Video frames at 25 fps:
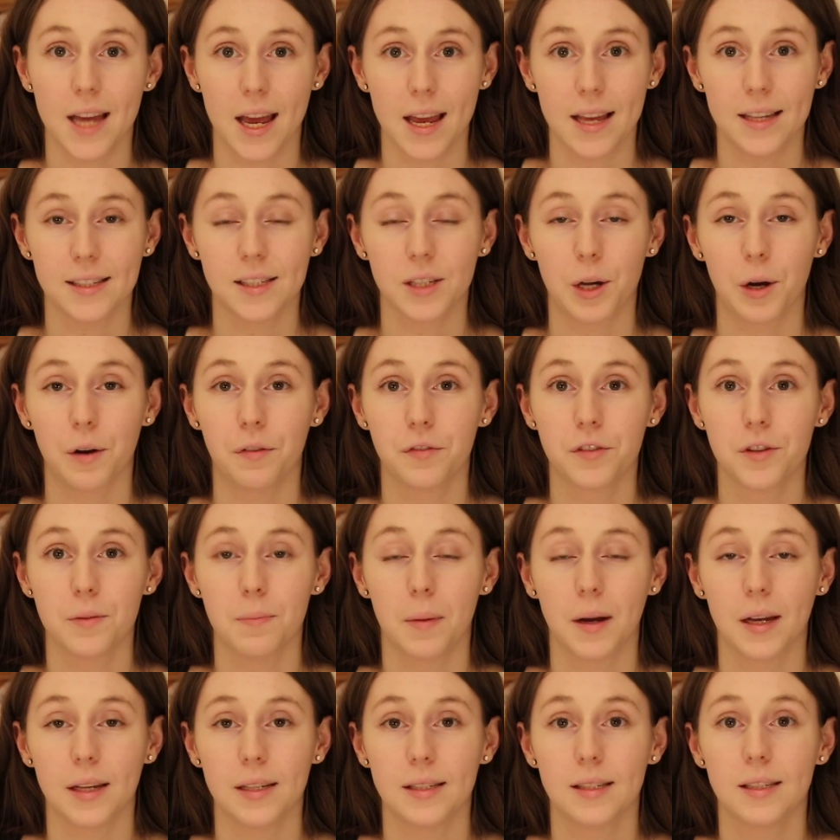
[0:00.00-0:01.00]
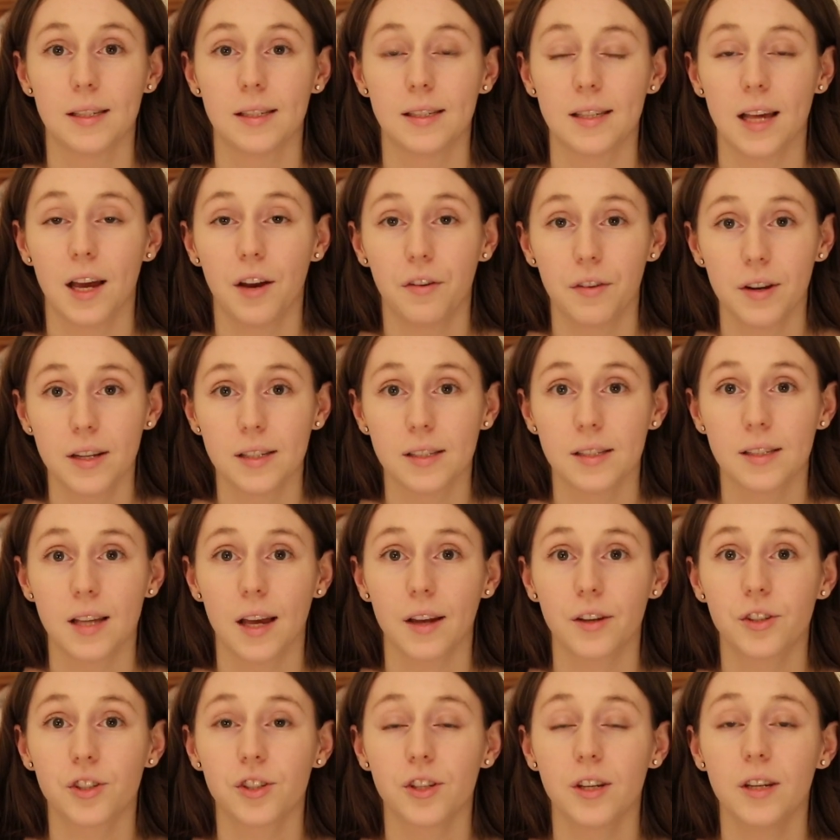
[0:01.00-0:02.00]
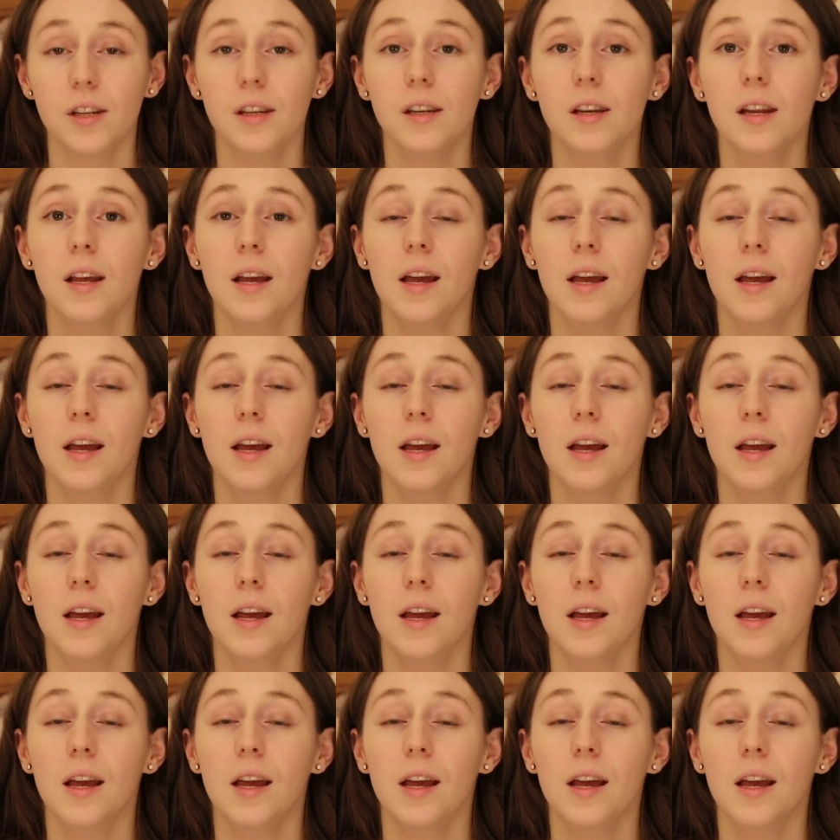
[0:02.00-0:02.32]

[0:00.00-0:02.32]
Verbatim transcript: days after my cesarean section